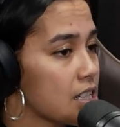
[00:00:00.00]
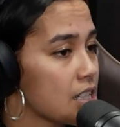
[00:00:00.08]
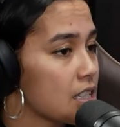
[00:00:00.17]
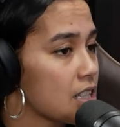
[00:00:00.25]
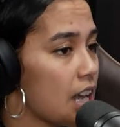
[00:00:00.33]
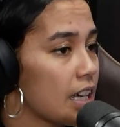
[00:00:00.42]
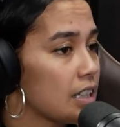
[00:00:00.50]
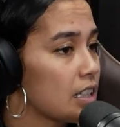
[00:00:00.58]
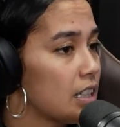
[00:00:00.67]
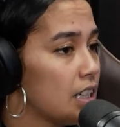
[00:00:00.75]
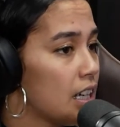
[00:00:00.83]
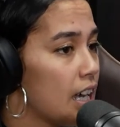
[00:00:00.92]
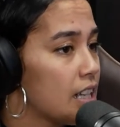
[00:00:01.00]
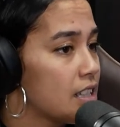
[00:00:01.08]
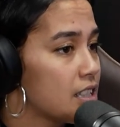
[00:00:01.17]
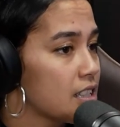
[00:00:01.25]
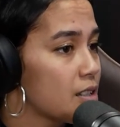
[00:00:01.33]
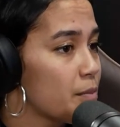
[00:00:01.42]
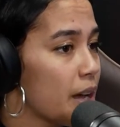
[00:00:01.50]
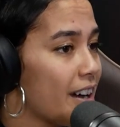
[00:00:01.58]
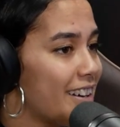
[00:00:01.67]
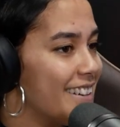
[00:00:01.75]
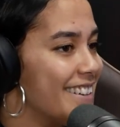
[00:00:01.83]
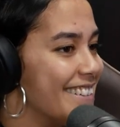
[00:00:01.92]
Just like, it's just about,
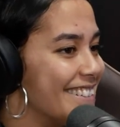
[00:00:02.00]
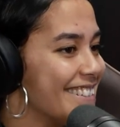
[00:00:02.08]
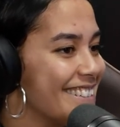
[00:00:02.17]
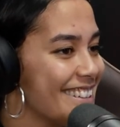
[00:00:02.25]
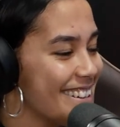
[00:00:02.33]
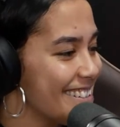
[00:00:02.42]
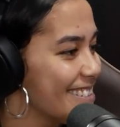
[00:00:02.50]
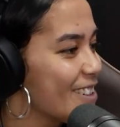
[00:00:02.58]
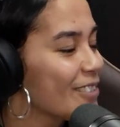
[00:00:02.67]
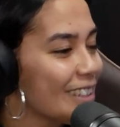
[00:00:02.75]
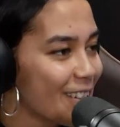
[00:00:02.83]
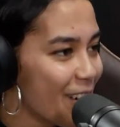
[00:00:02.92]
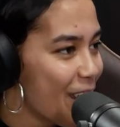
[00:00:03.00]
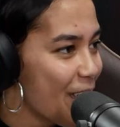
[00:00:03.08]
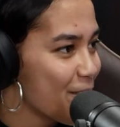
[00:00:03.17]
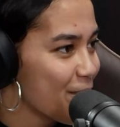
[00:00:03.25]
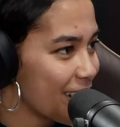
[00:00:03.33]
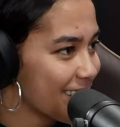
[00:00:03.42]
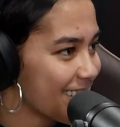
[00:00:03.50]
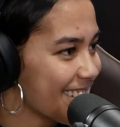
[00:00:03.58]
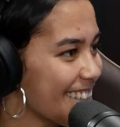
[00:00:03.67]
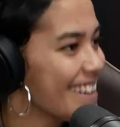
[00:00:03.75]
not that you don't have friends.